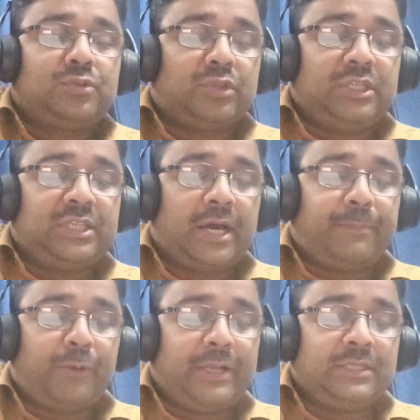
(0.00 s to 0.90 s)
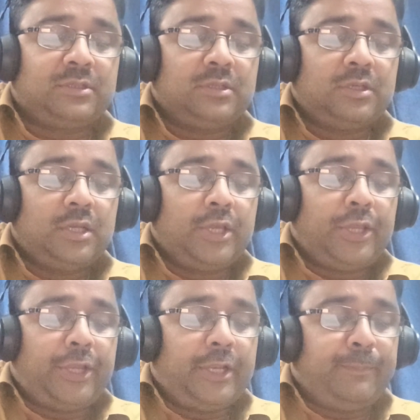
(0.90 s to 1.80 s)
So these are points.
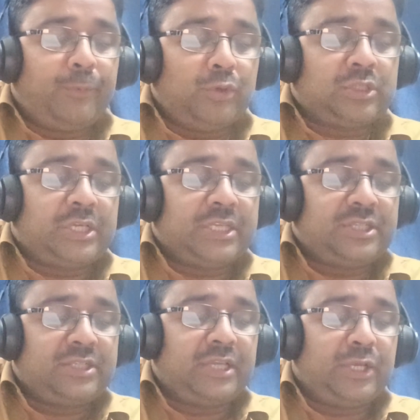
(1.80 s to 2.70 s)
In both cases,